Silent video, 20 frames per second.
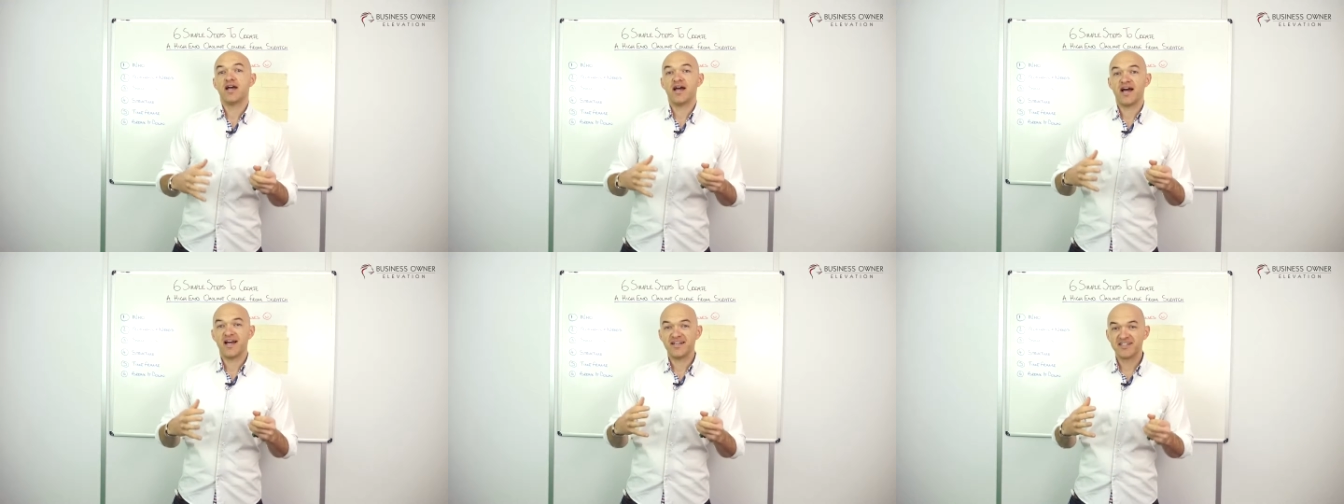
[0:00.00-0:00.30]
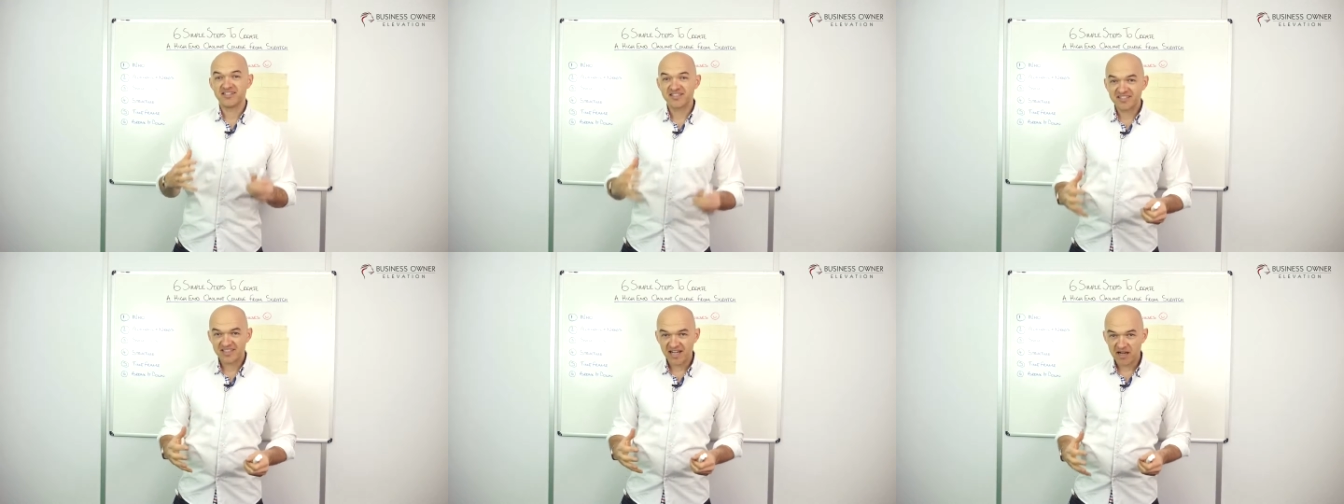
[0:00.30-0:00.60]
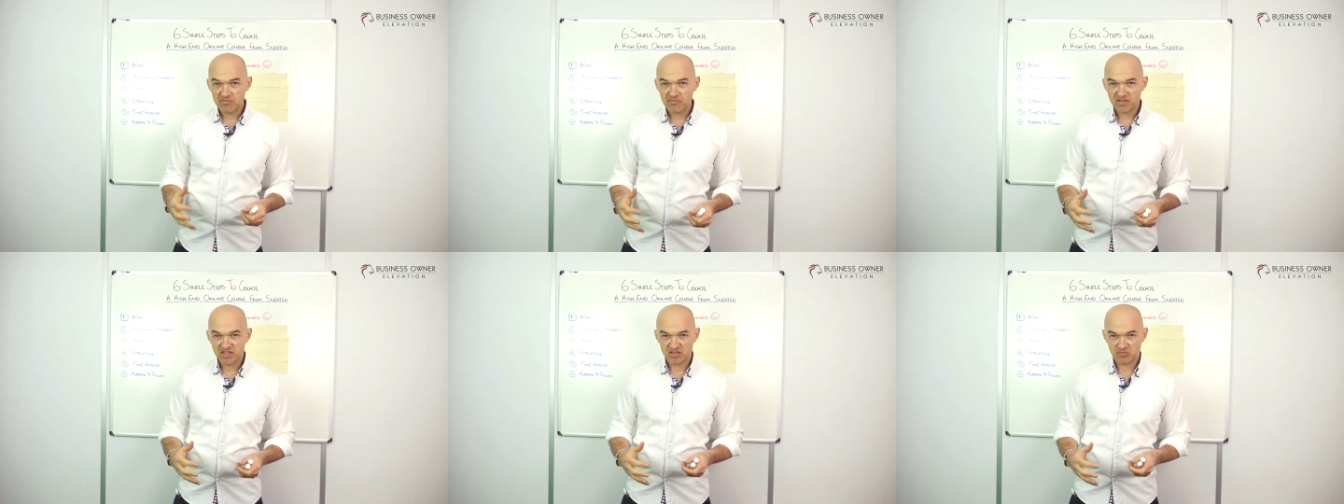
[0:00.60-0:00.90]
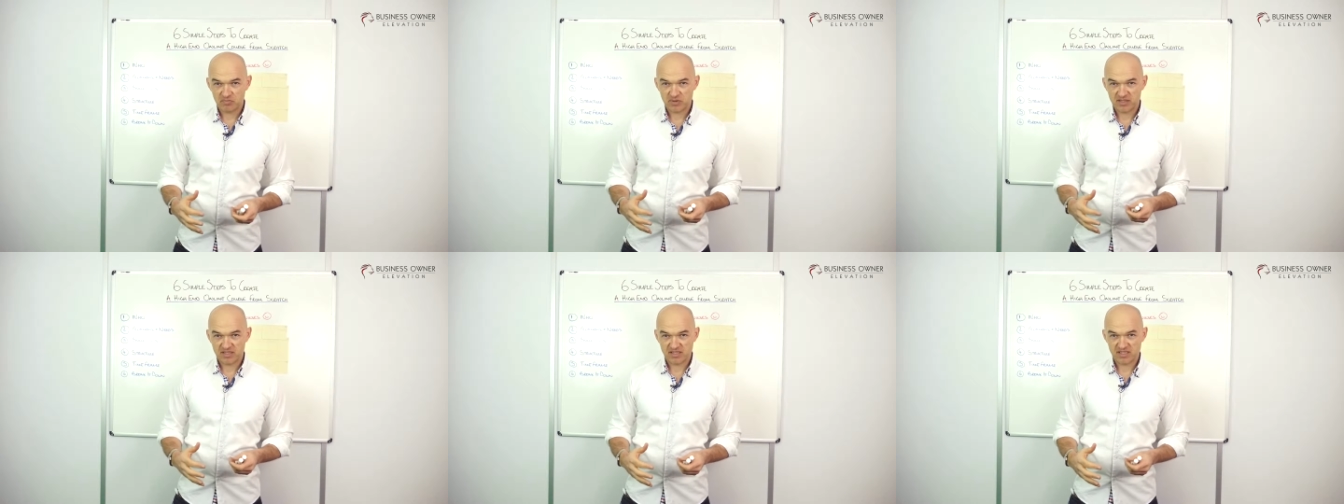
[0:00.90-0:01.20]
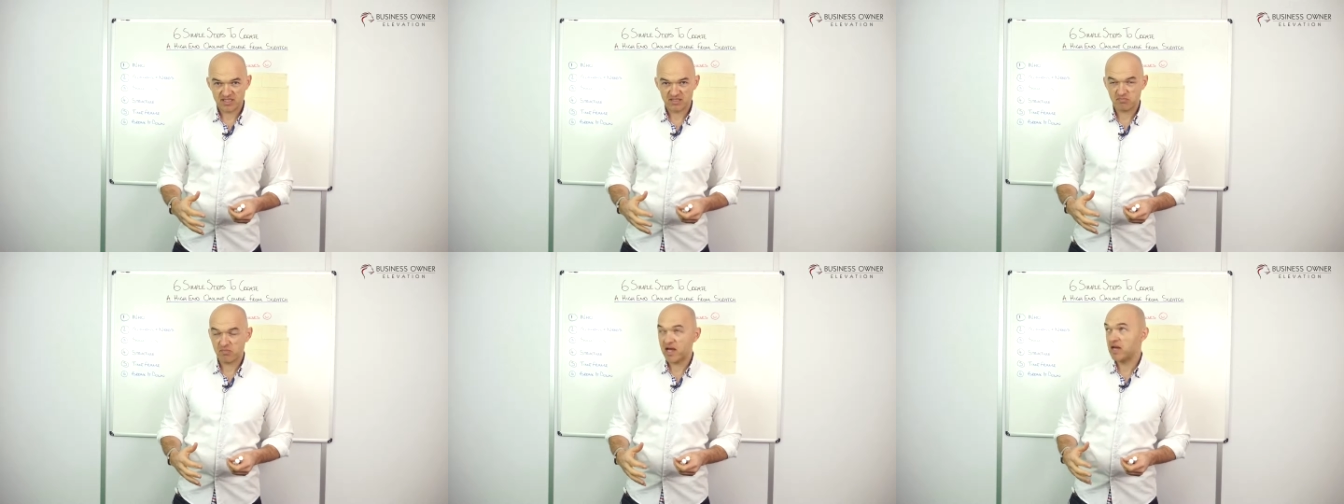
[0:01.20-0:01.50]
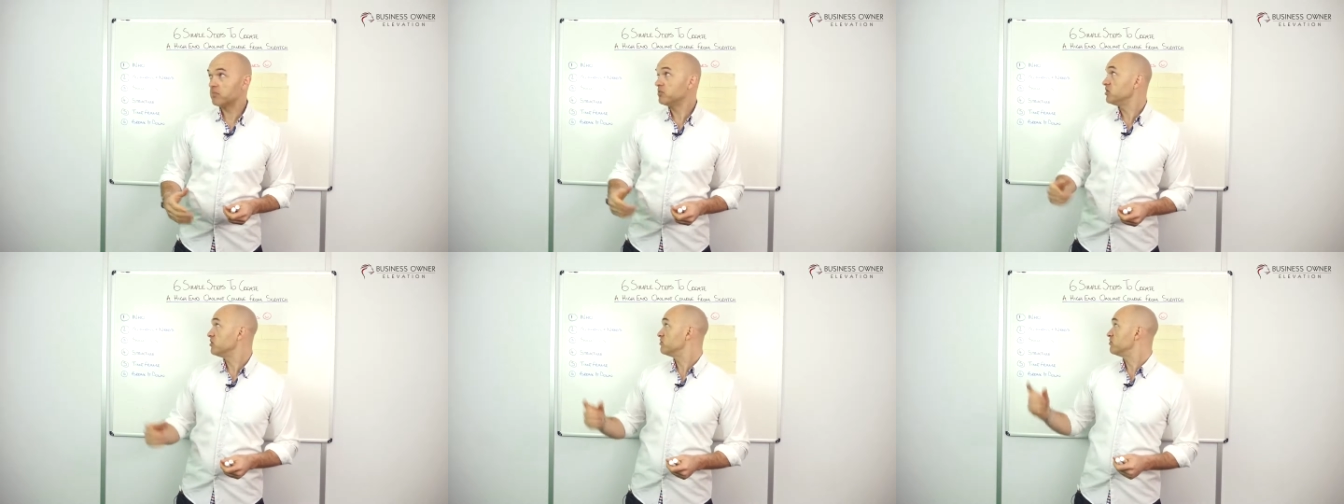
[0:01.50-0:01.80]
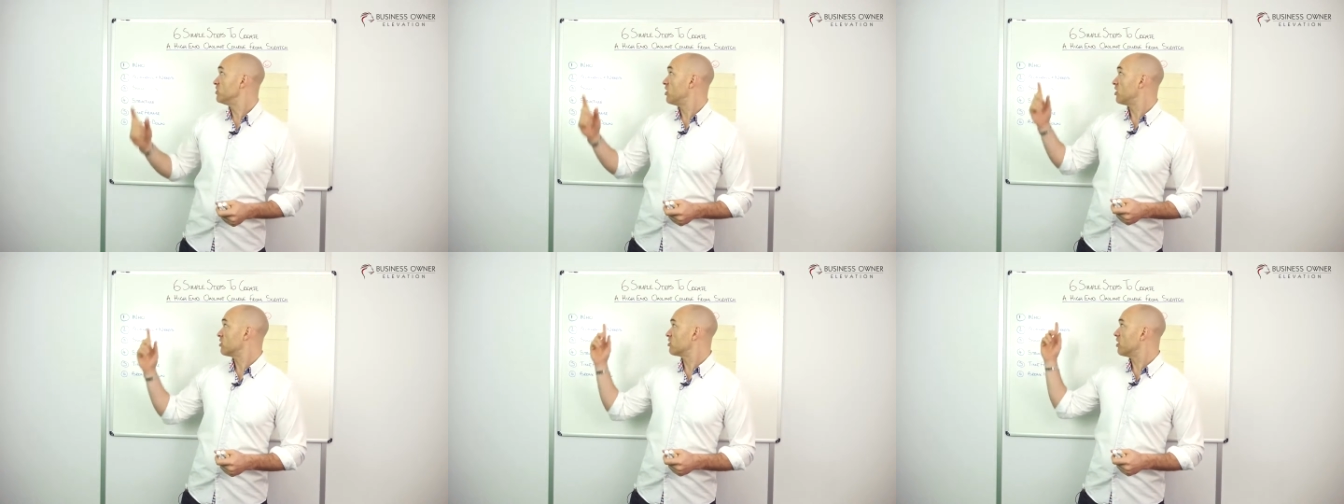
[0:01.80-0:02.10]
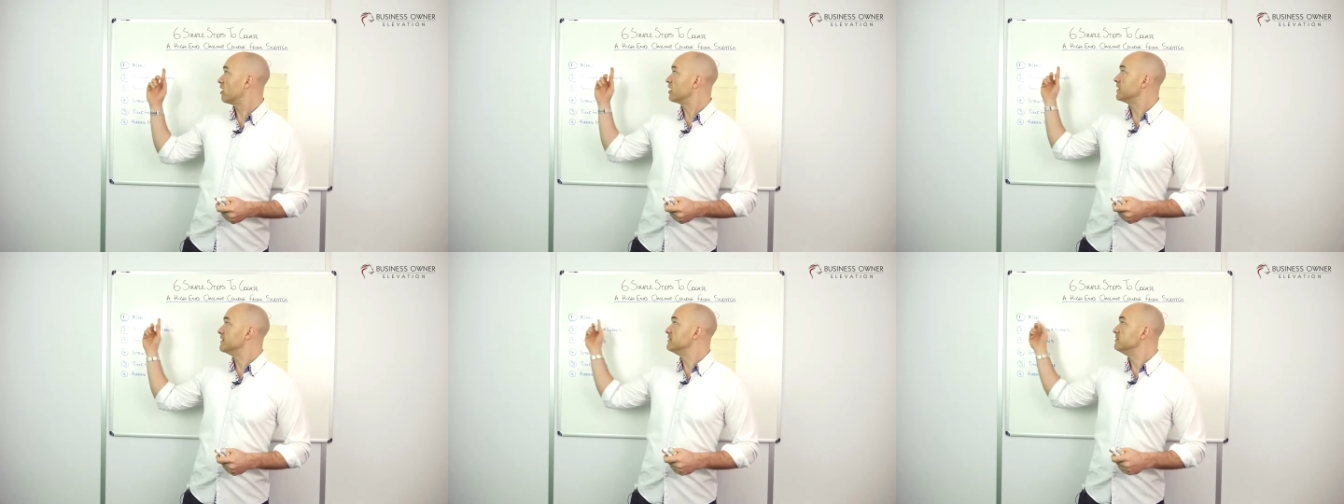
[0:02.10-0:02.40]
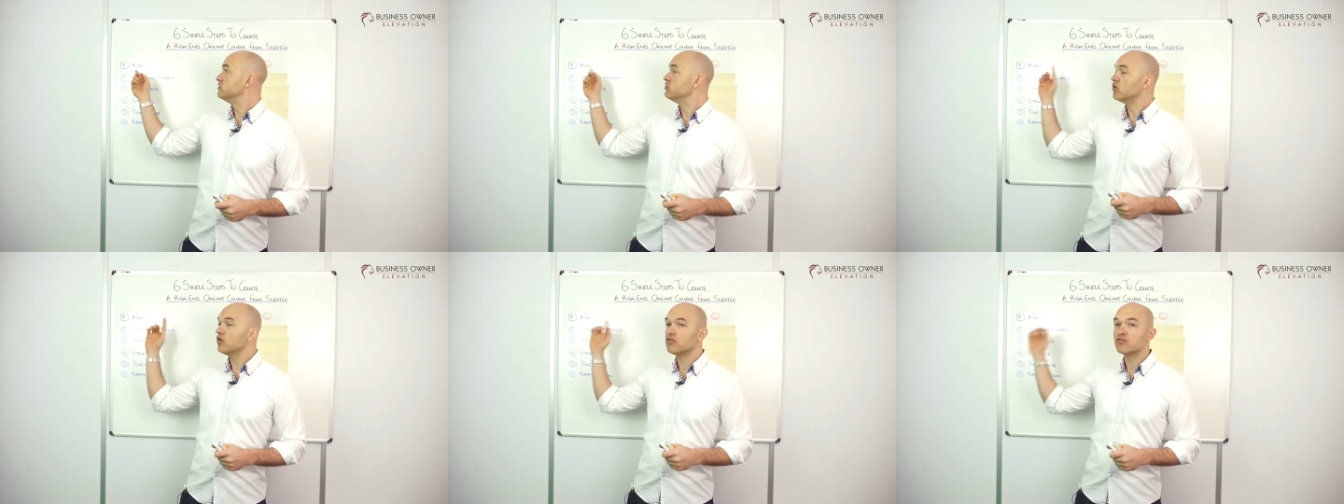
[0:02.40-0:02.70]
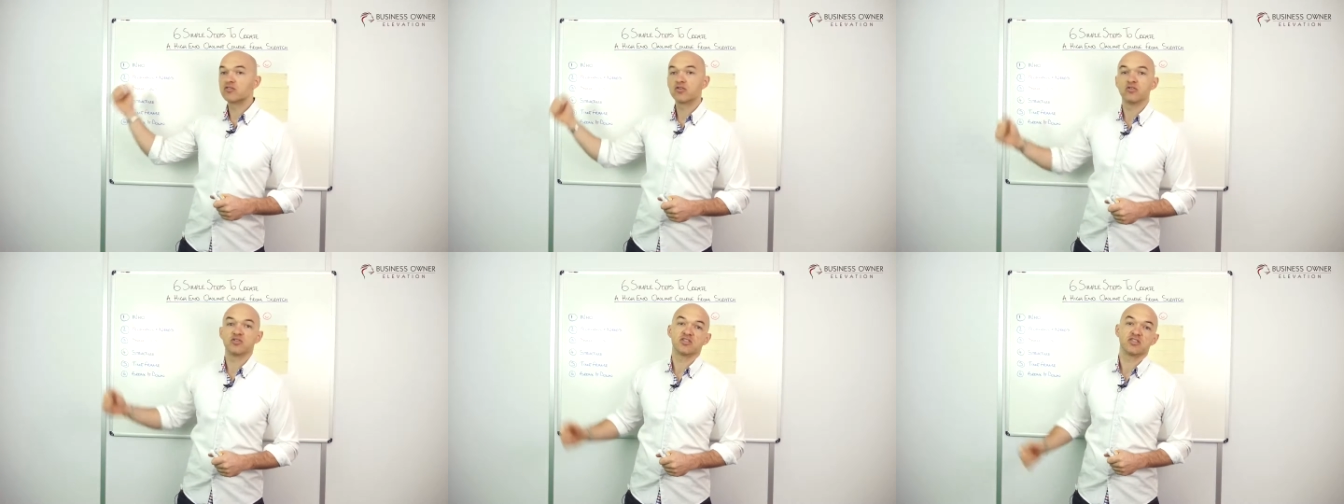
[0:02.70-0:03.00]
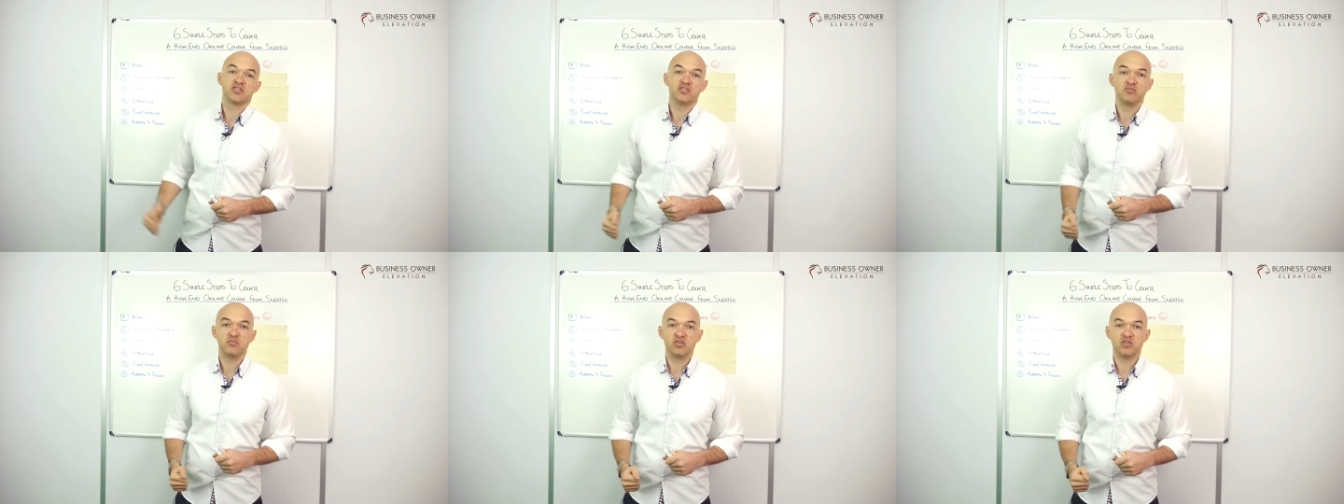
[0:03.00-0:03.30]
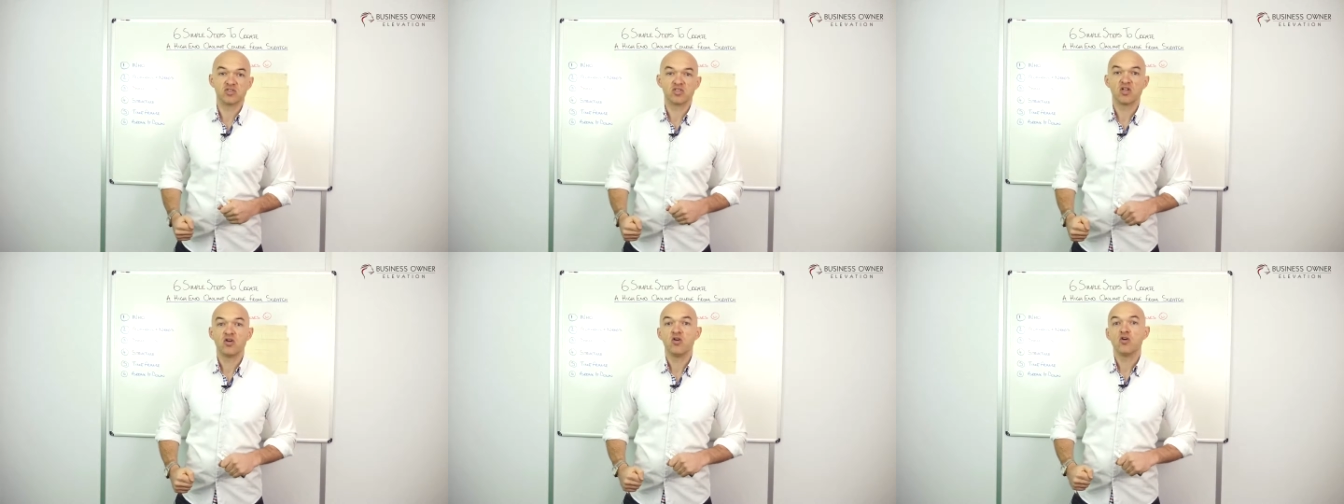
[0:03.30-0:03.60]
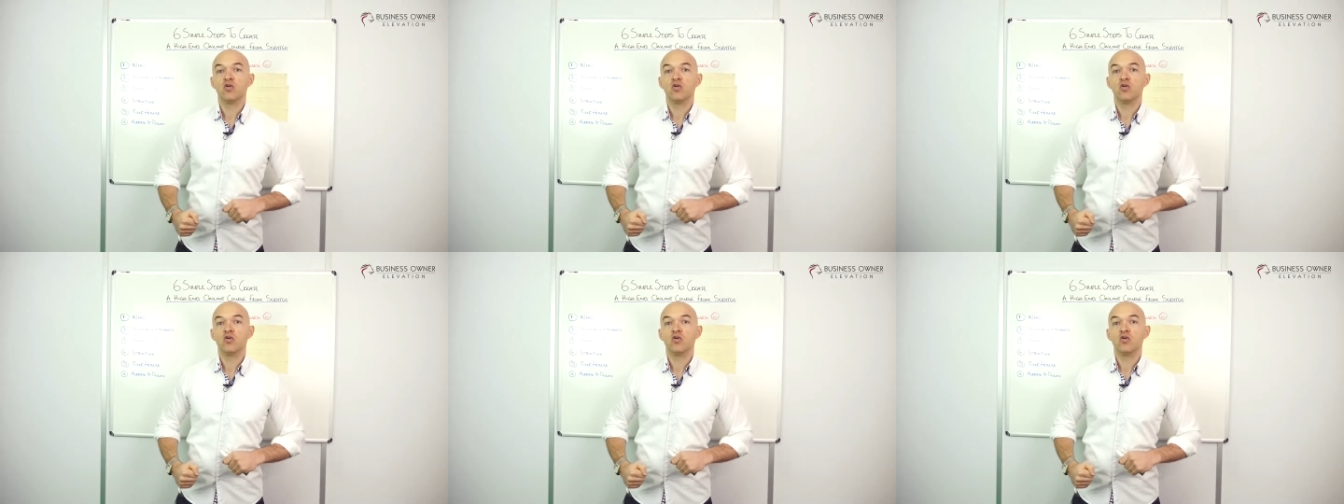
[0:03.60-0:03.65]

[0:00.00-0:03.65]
an established business, maybe you've not got enough customers,